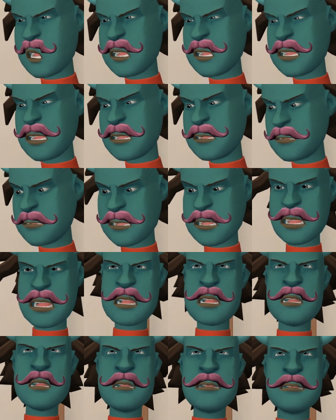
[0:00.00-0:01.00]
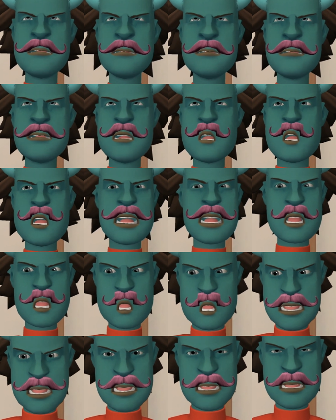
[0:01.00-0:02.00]
work as cleaners, to wash
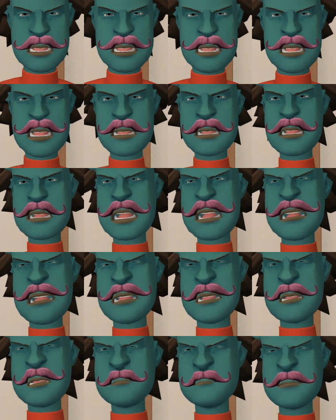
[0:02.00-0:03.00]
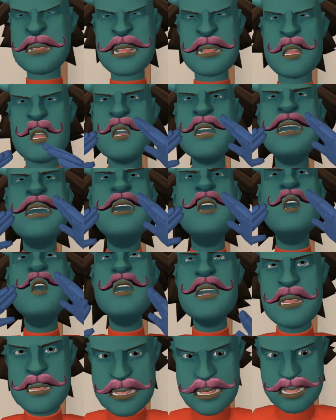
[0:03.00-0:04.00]
their toilets and invoke spells on their
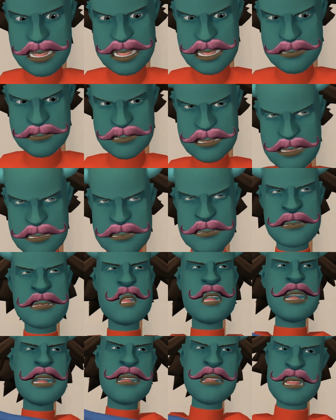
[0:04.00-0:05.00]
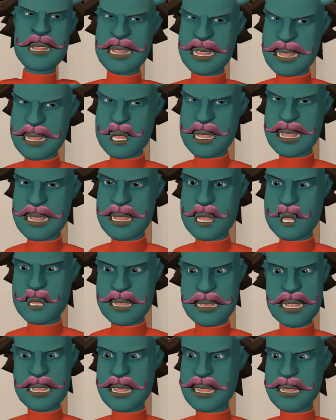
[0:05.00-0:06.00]
water systems. Whenever anyone
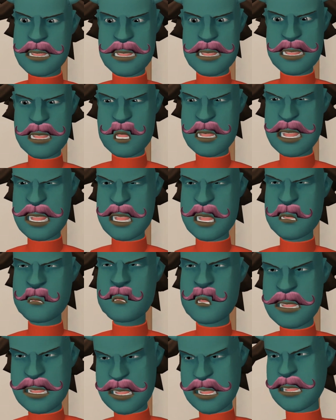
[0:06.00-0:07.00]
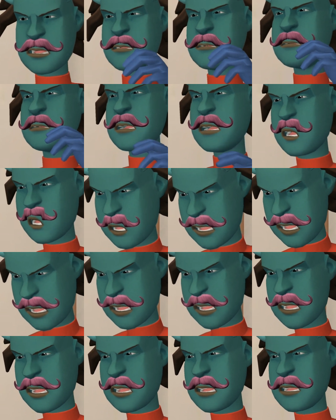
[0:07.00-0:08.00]
uses the toilet without praying, they will
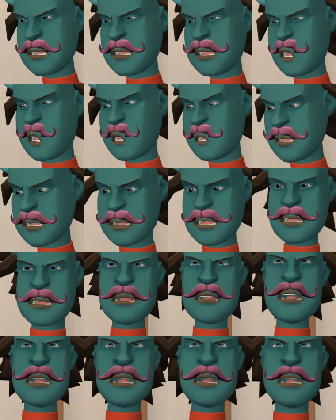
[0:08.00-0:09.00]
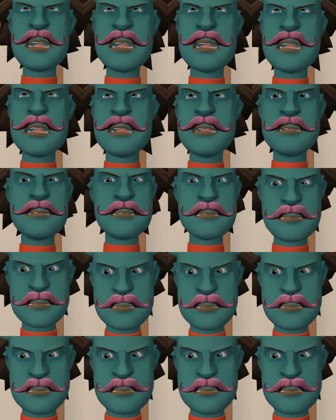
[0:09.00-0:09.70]
contract all kinds of diseases.